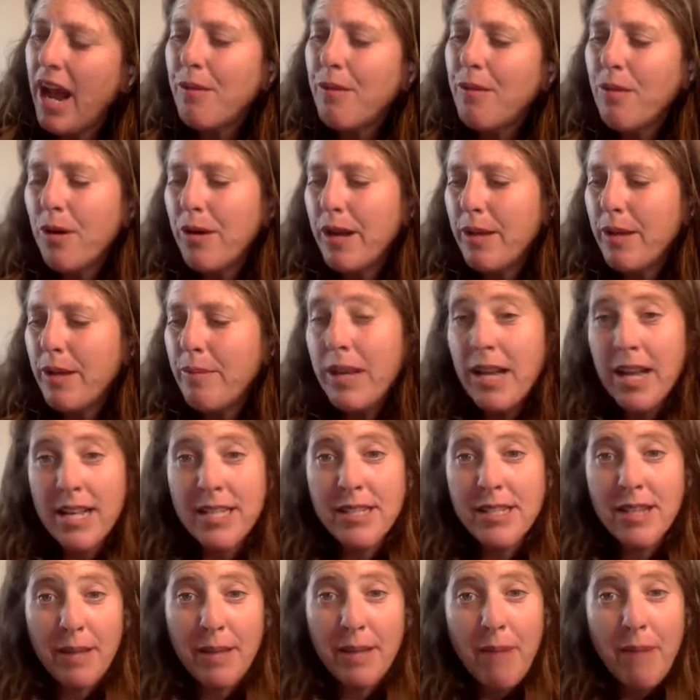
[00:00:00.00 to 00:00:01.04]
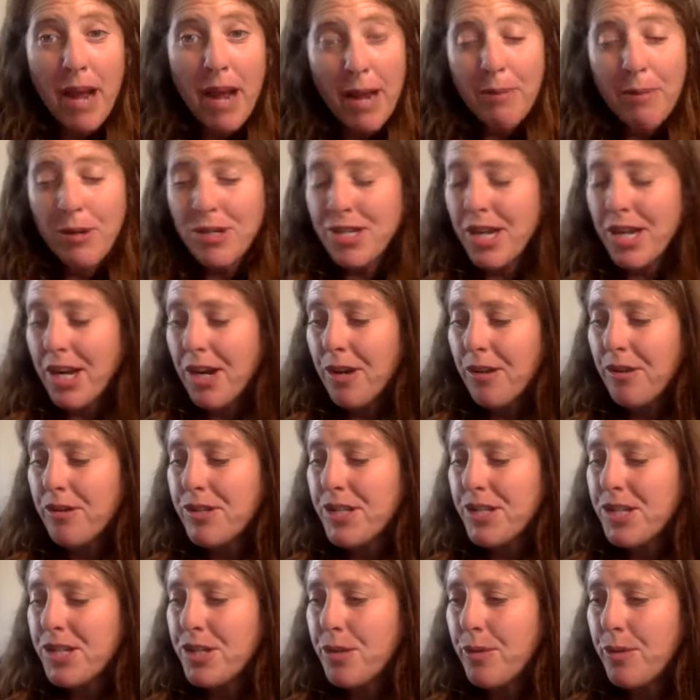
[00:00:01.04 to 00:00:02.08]
I wrote it because in my
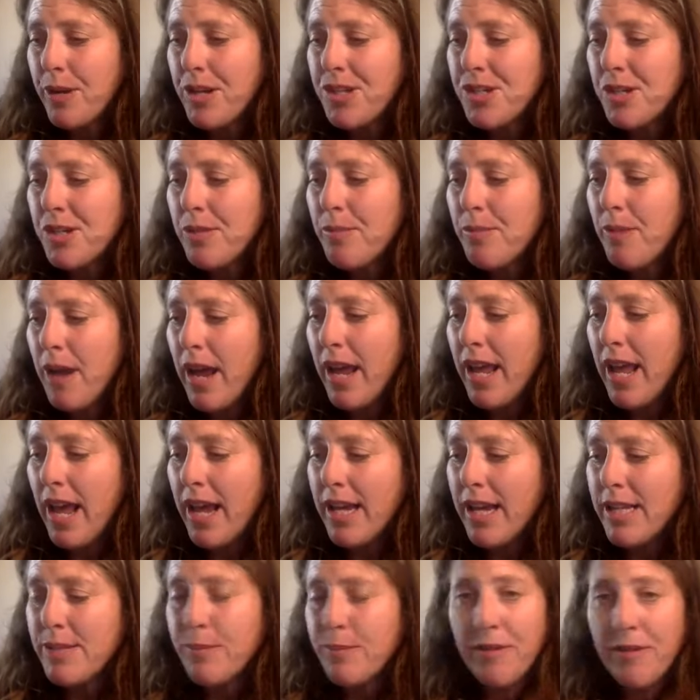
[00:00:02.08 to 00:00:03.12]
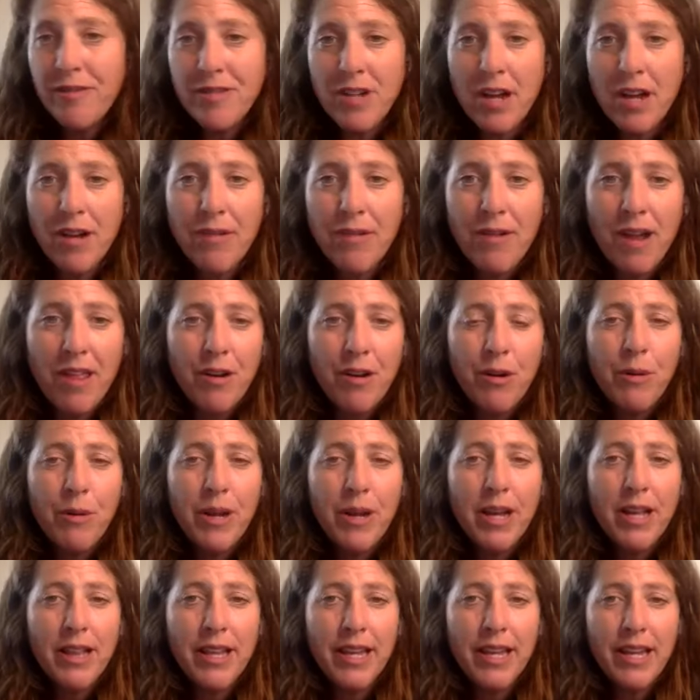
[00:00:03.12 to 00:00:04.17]
particular situation, my ex moved on rather
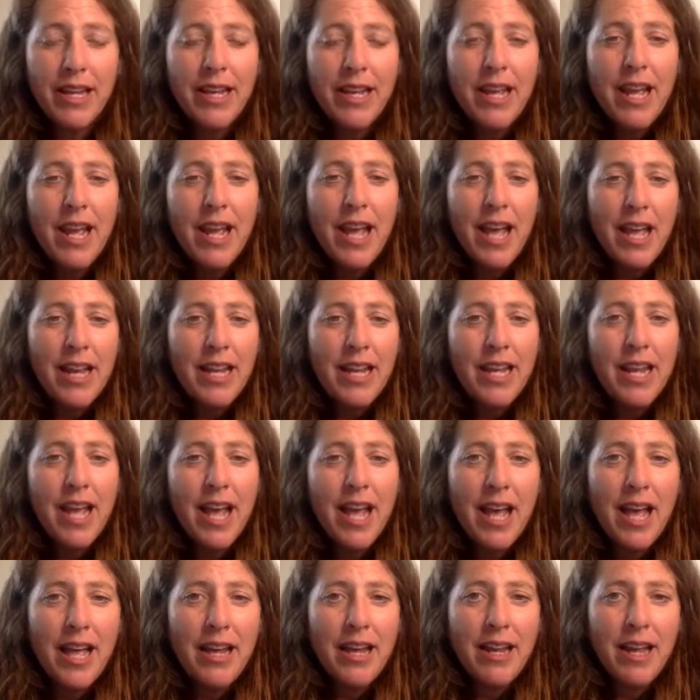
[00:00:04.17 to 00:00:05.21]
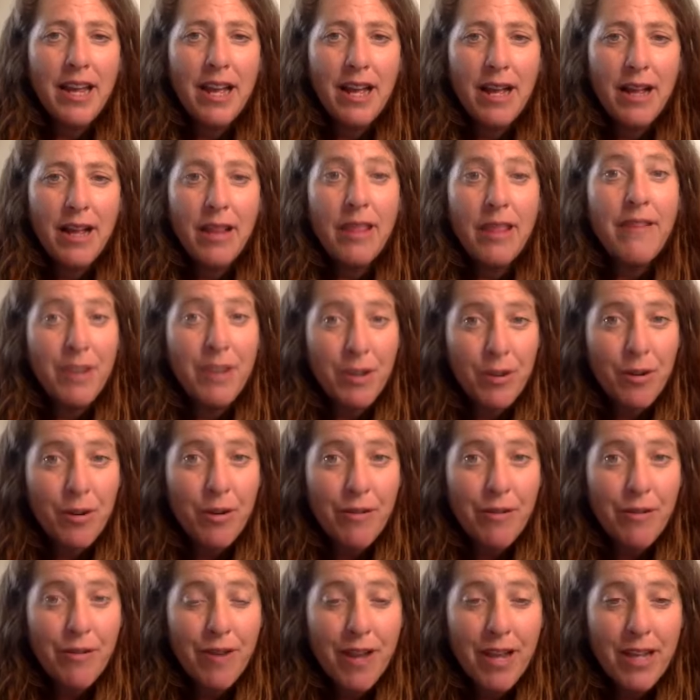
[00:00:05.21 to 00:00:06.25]
quickly, and he had a live-in
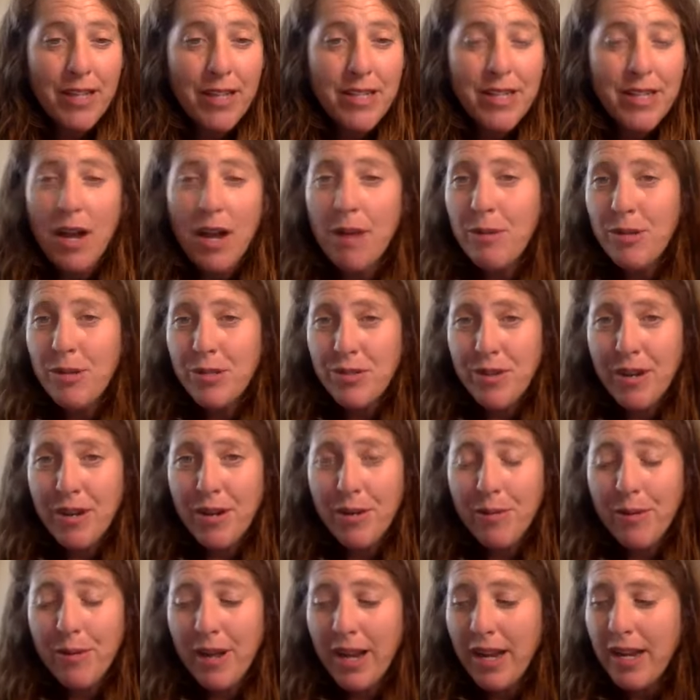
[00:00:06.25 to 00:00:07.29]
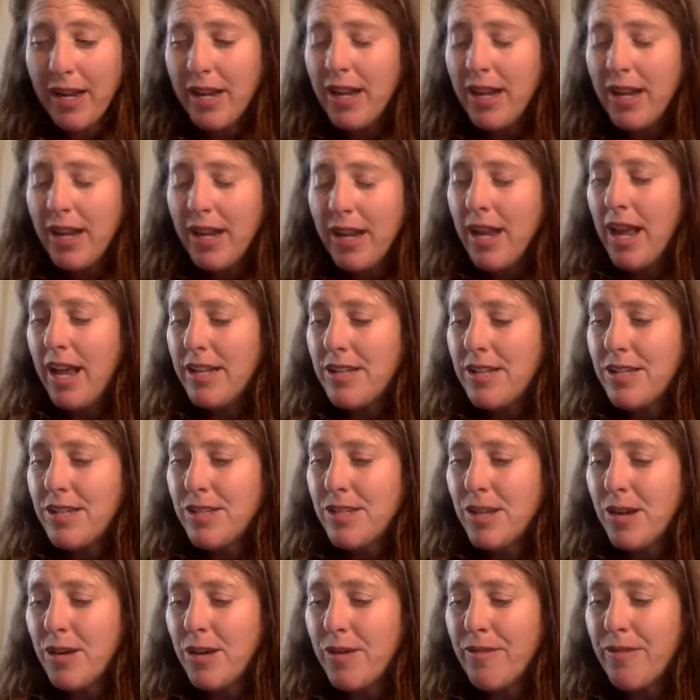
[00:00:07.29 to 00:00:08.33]
girlfriend almost right away.
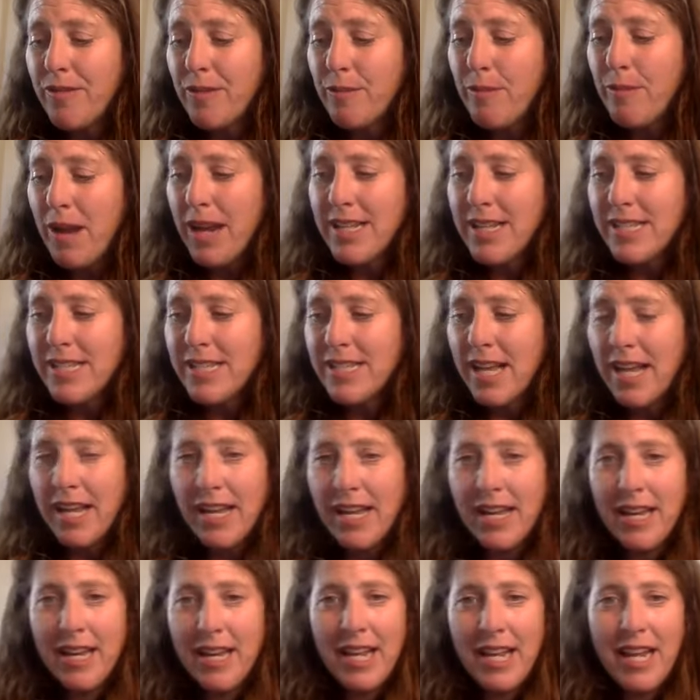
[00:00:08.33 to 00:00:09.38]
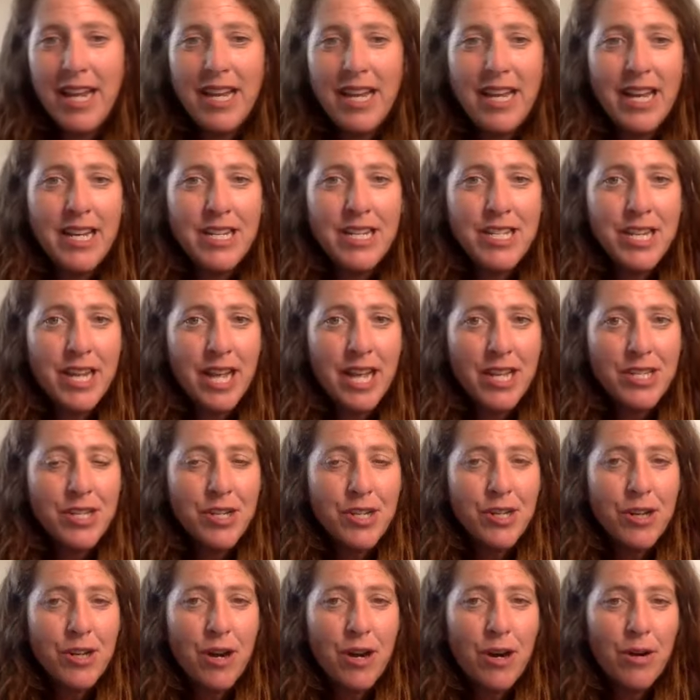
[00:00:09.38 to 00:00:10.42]
And so for my son, he needed to
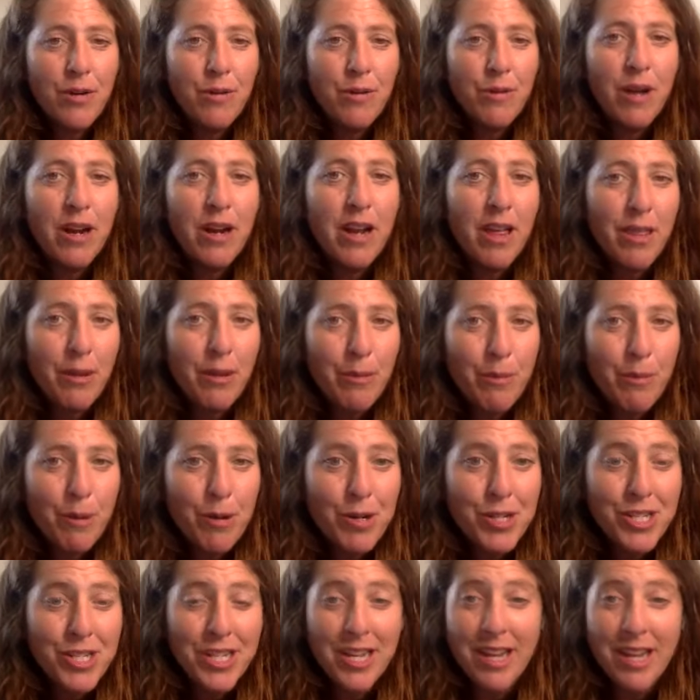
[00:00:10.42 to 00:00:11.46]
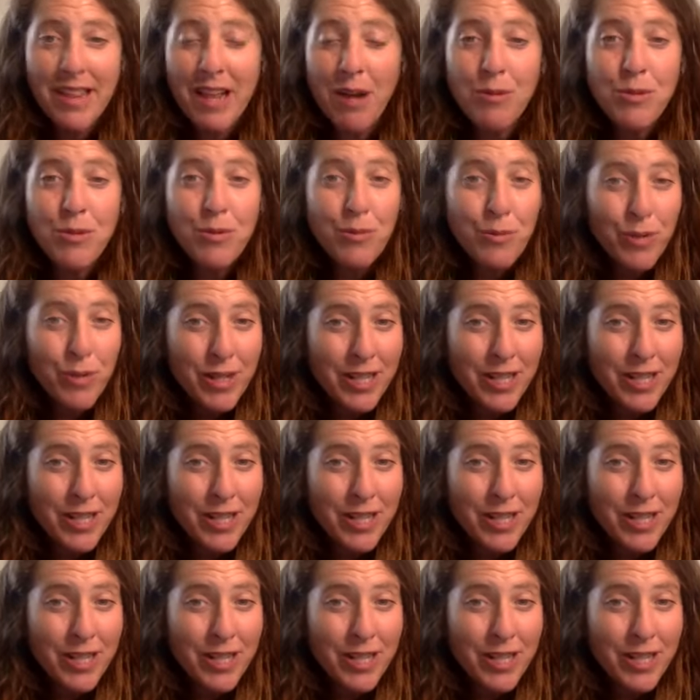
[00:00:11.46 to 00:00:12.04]
get to know another person, and that was